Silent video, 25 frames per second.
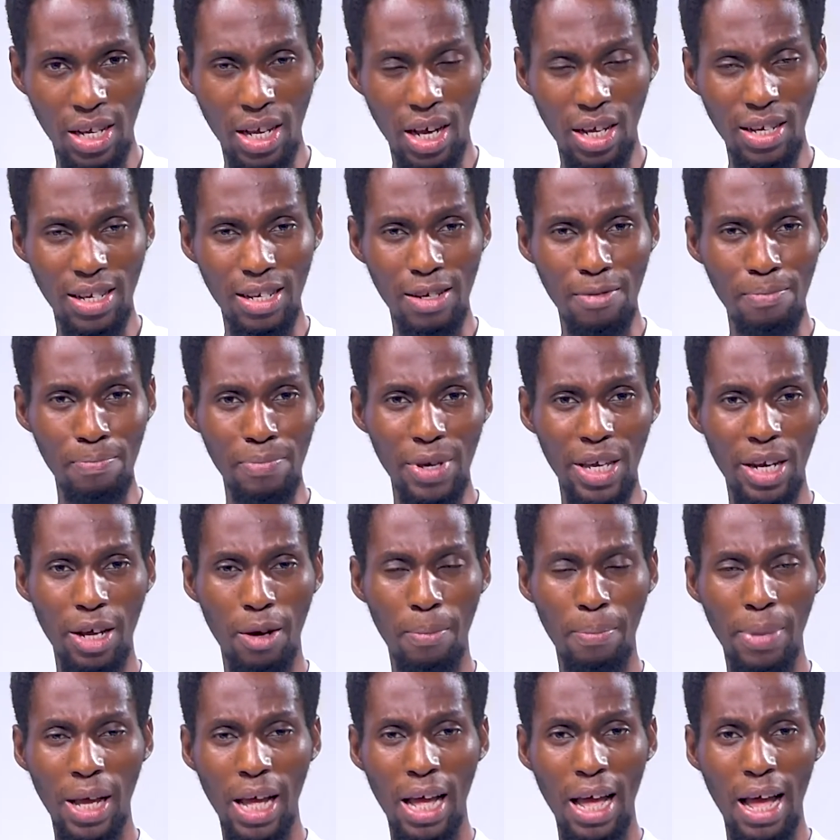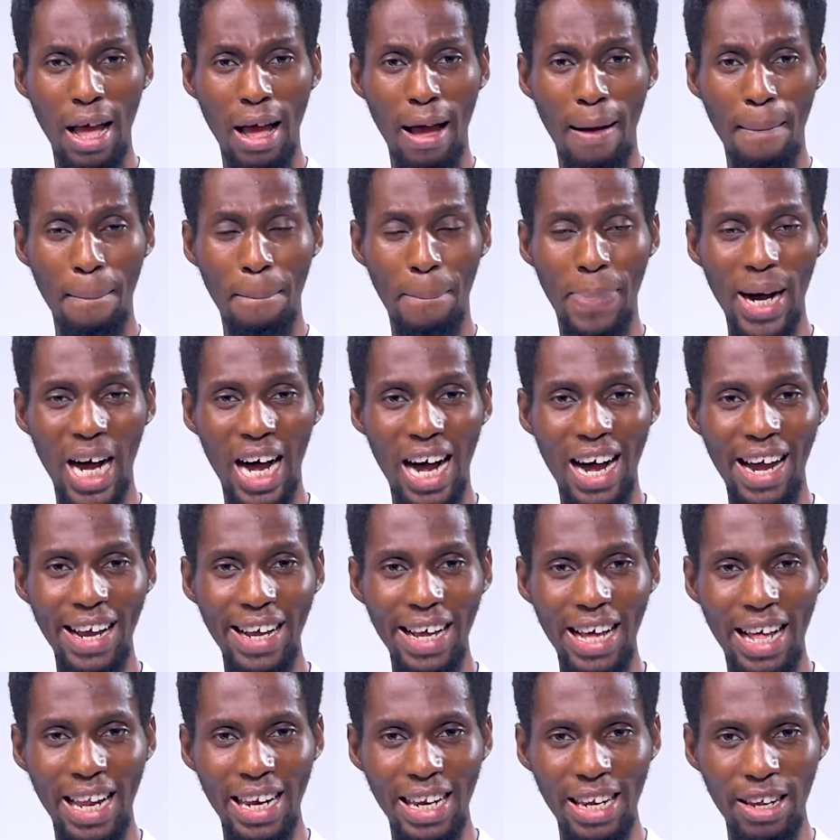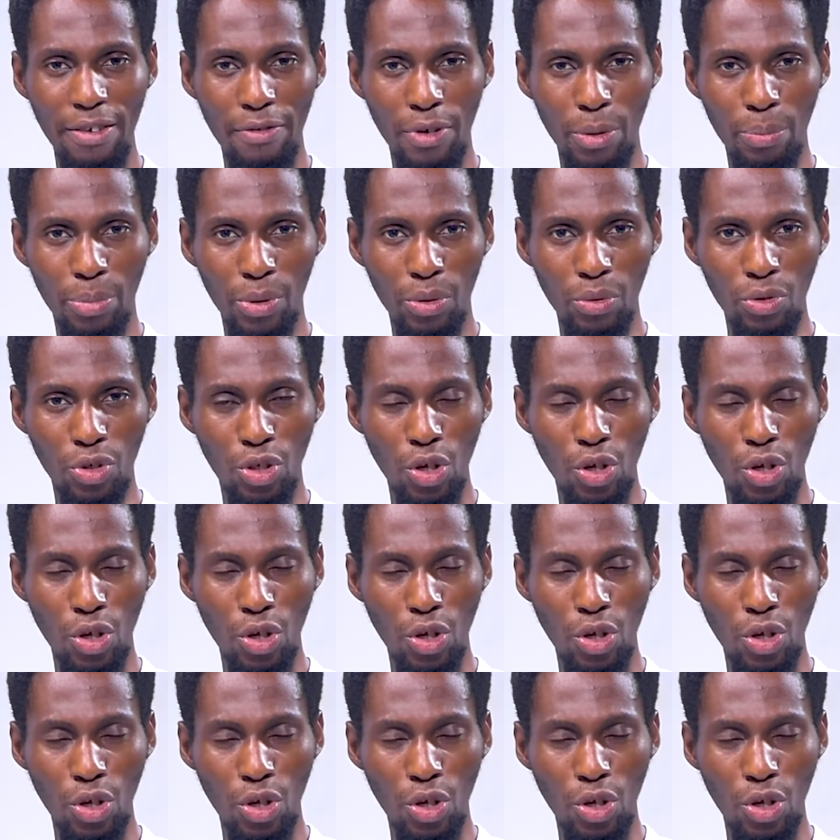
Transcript: gotten beat up by Liverpool.